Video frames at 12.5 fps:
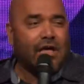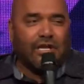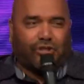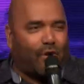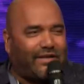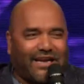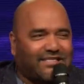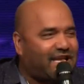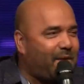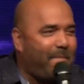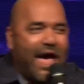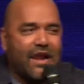So it
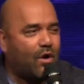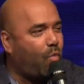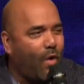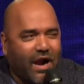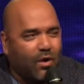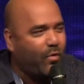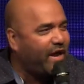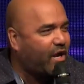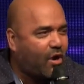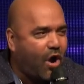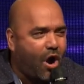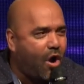doesn't matter where we
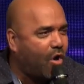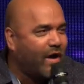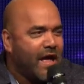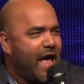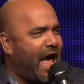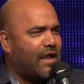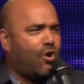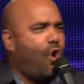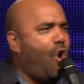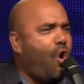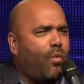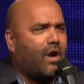go and
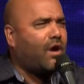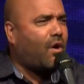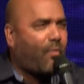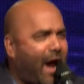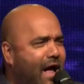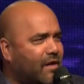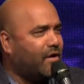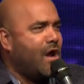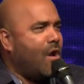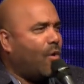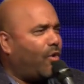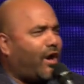who we're around,
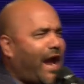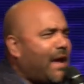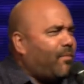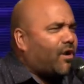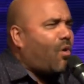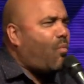we're able to